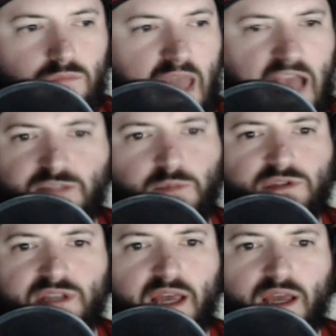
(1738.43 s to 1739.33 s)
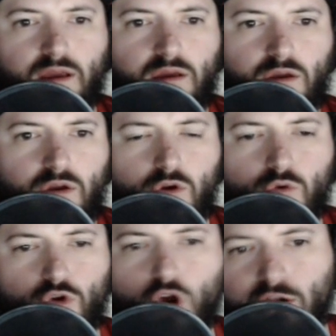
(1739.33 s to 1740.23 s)
expose
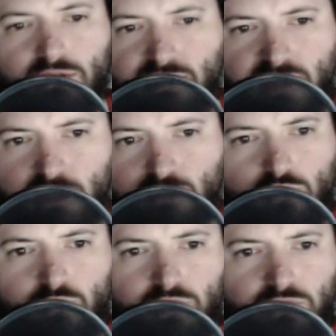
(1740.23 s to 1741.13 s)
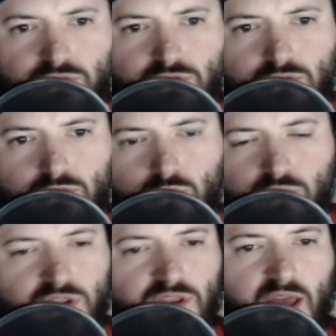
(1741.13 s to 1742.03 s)
regarding sexual abuse
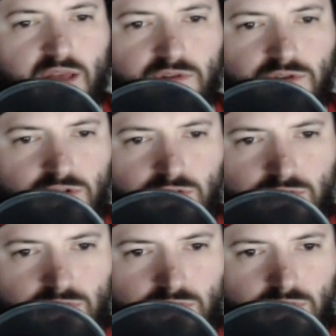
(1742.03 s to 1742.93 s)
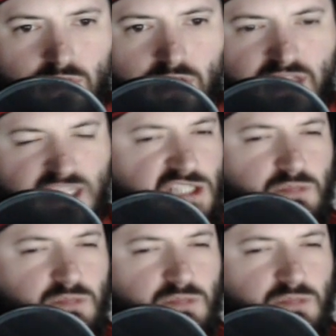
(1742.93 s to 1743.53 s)
within the Catholic Church. This is